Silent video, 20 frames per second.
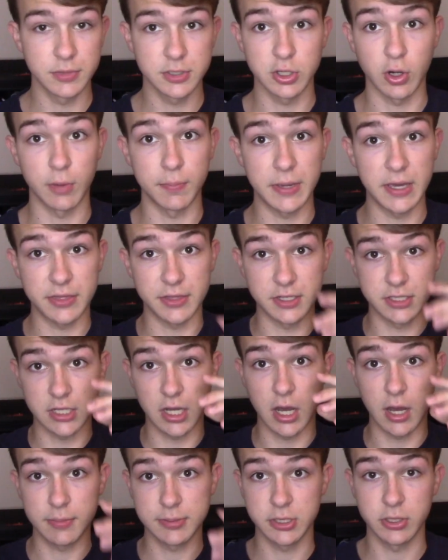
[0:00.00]
so it'll be at the
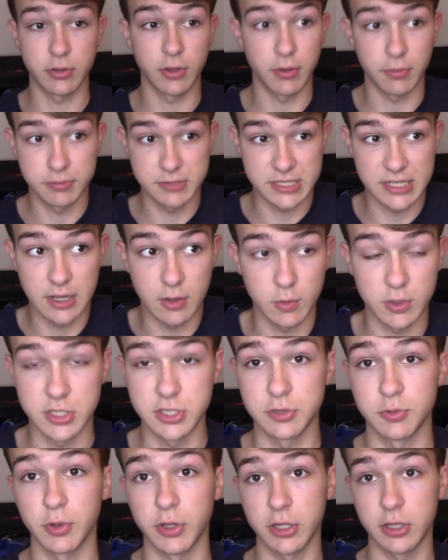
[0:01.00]
top, so they'll see it, which
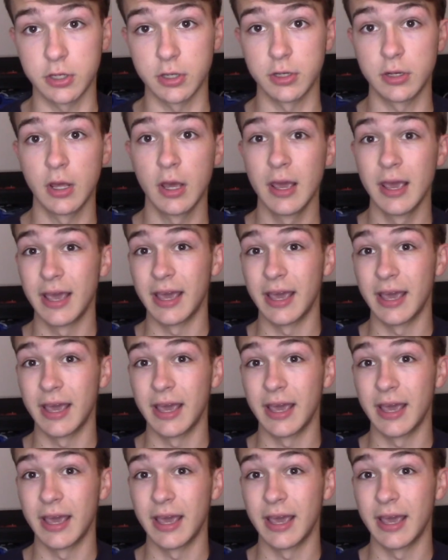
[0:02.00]
is really good.